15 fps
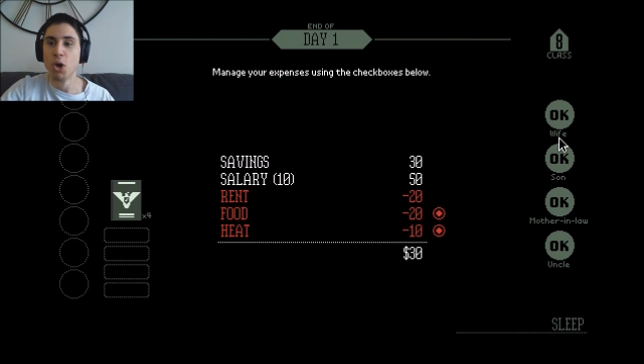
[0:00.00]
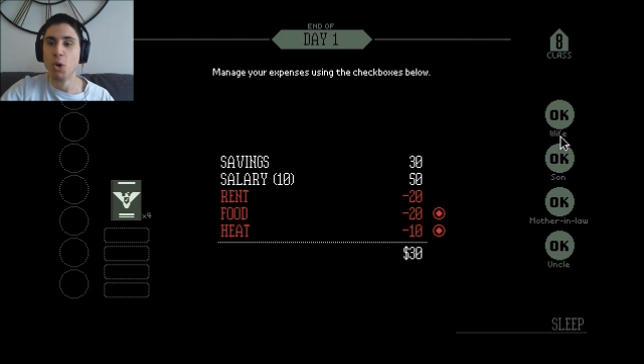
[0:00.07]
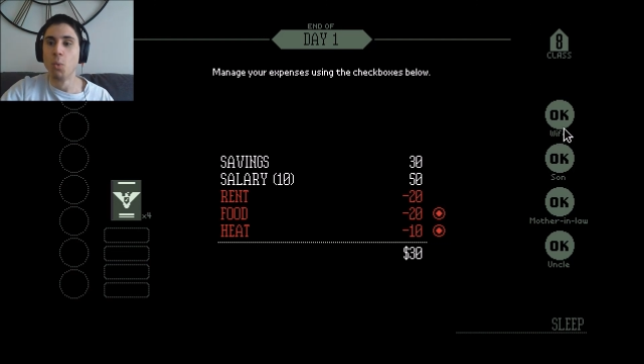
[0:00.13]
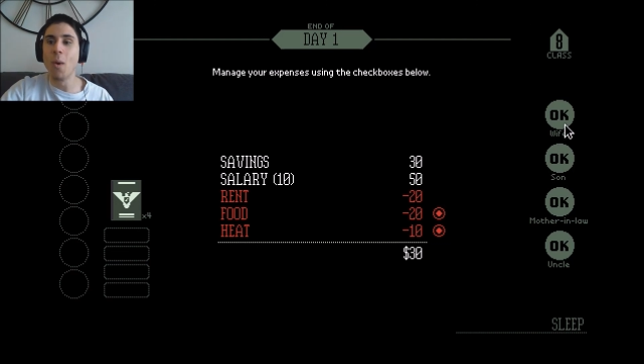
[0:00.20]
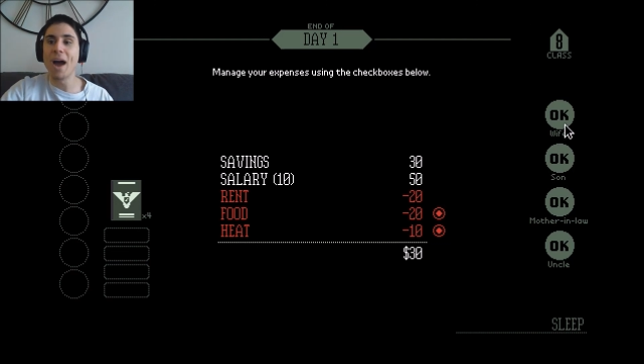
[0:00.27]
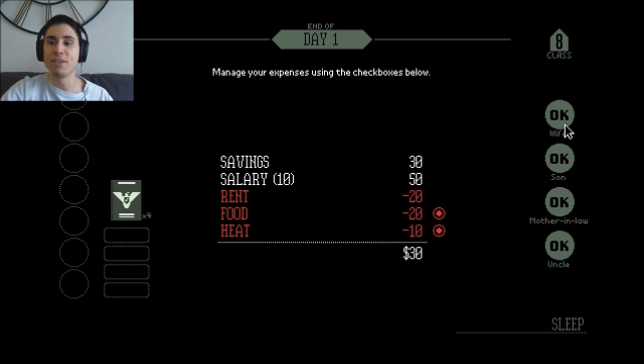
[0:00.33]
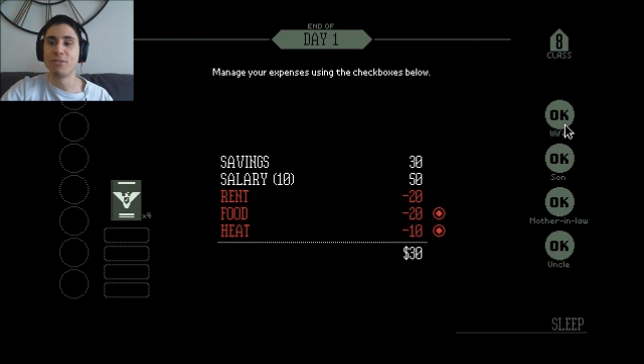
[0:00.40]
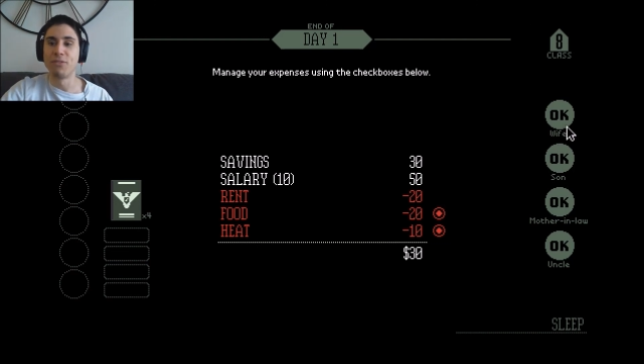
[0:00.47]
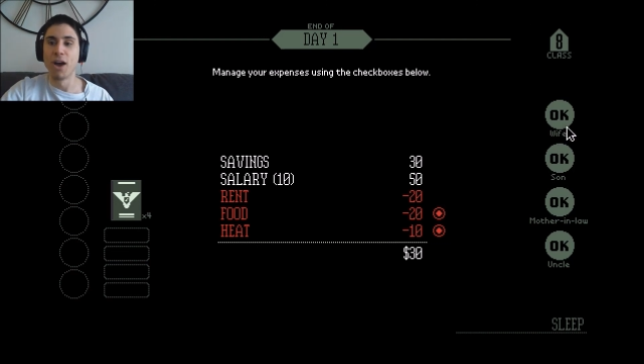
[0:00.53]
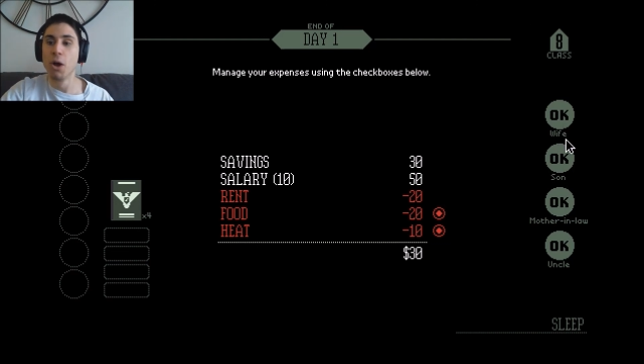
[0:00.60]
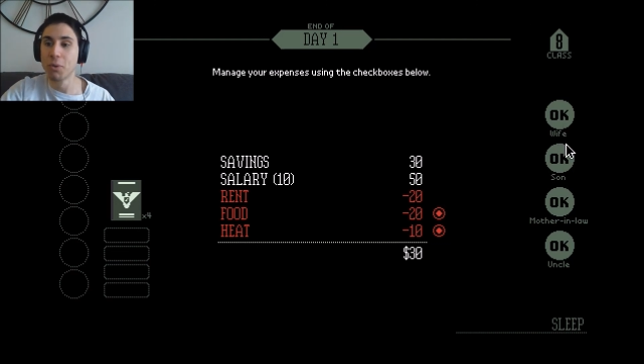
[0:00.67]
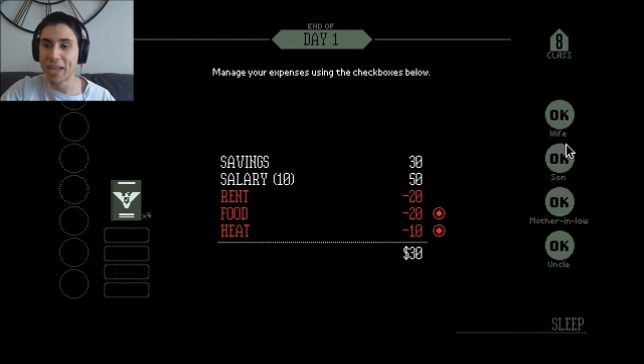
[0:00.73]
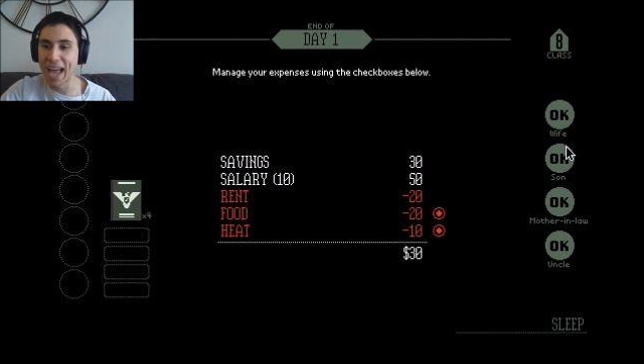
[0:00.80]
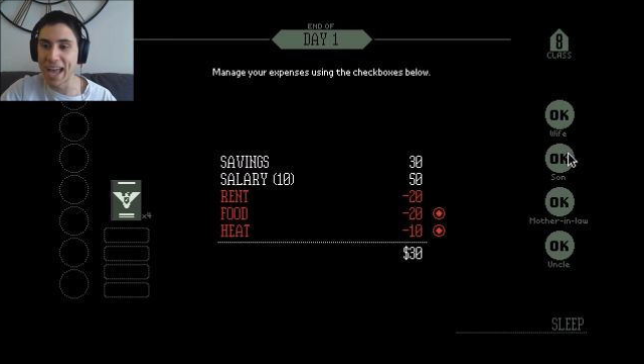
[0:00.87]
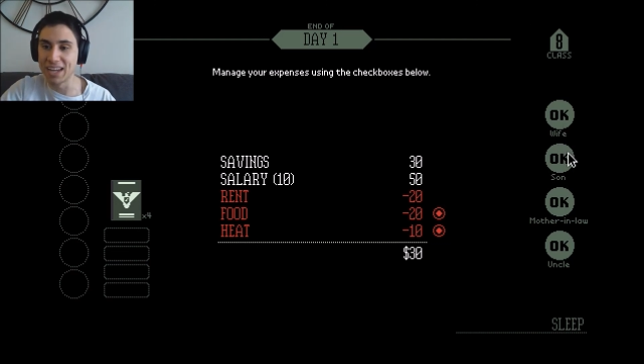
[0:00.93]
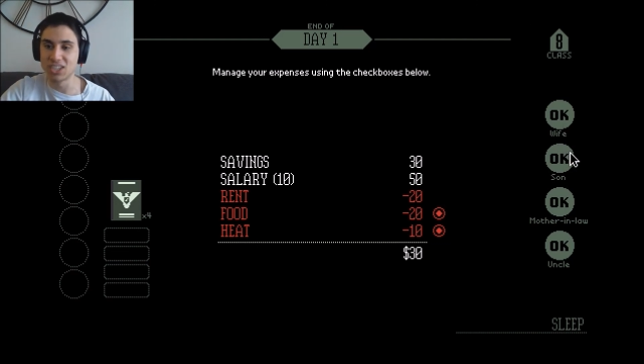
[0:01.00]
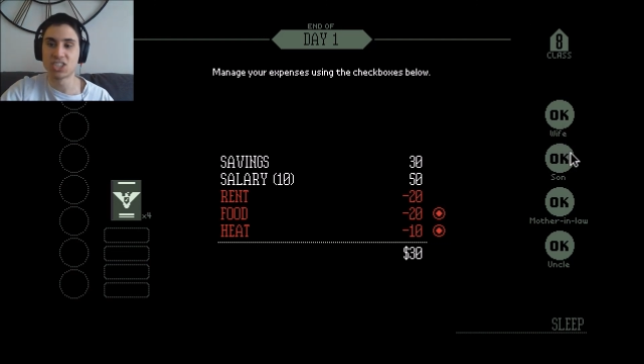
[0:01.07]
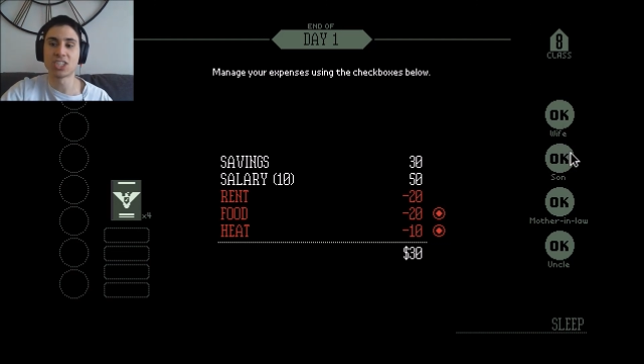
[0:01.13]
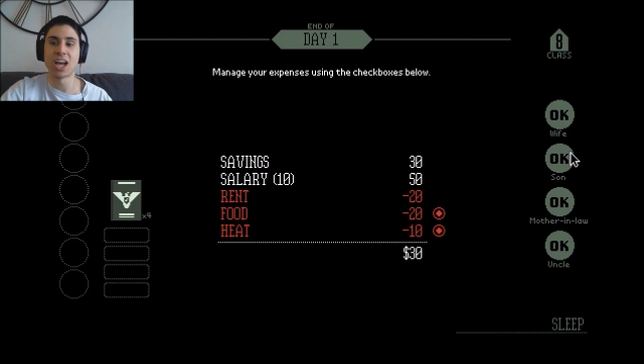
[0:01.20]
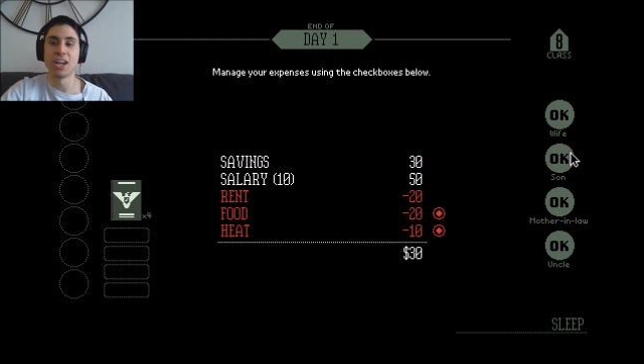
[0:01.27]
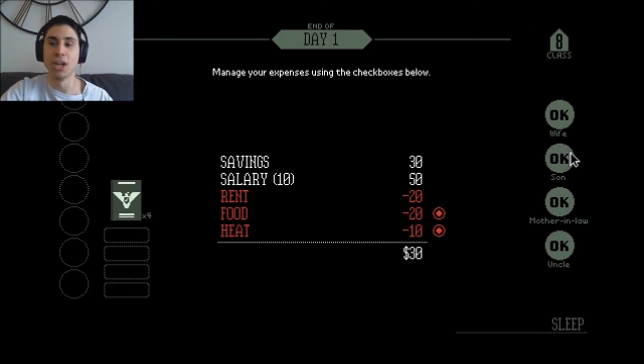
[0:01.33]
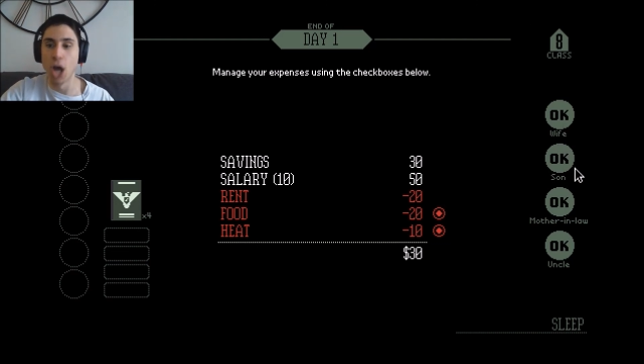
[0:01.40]
Wife, okay.
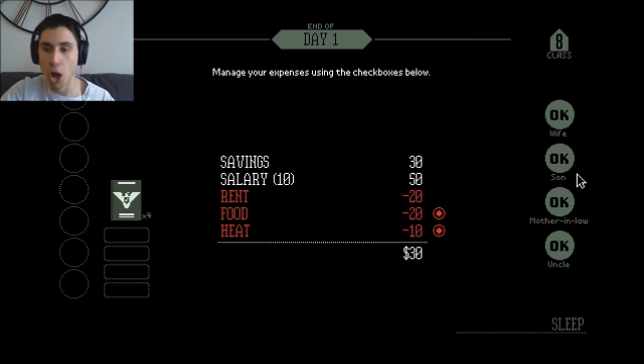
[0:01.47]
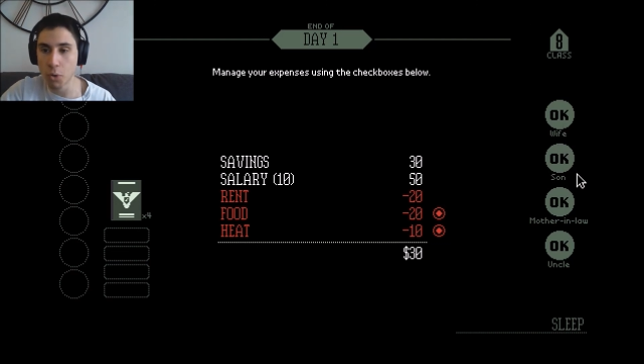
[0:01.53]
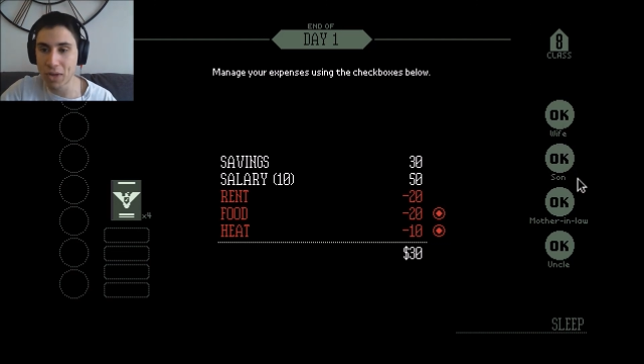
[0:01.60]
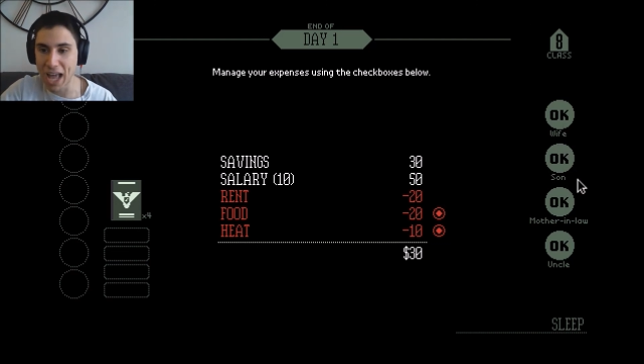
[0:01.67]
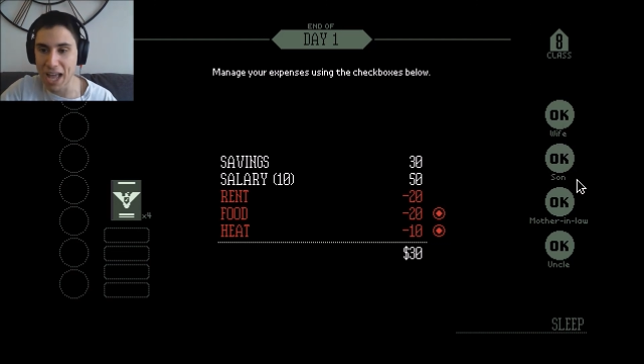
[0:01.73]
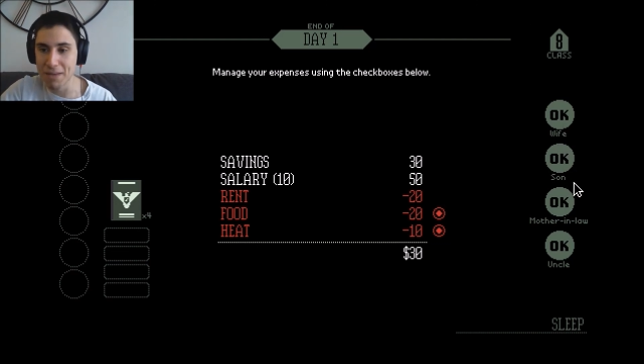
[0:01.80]
Son, okay.